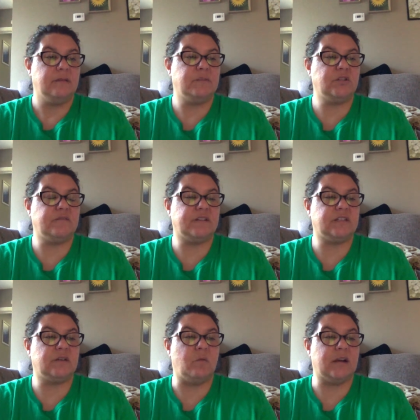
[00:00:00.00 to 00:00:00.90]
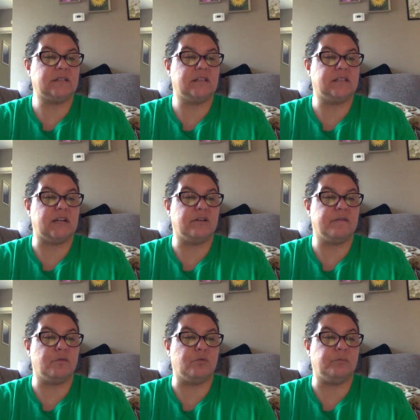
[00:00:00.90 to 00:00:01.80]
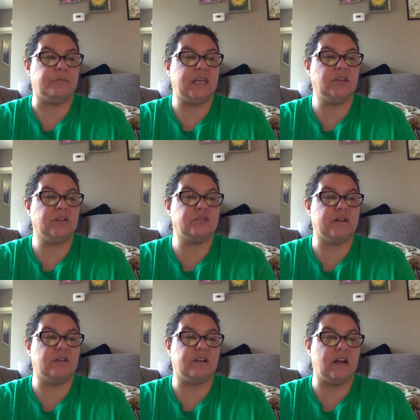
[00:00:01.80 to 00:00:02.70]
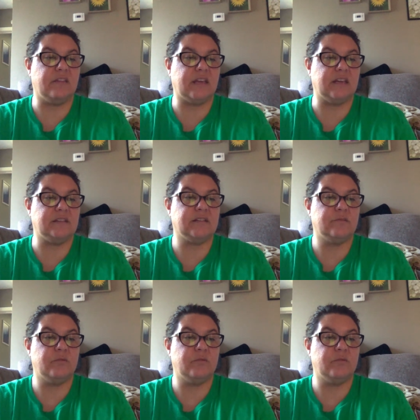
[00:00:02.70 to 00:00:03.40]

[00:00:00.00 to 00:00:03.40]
Mr. Vincent walked to the center of the room. He looked around at all the kids.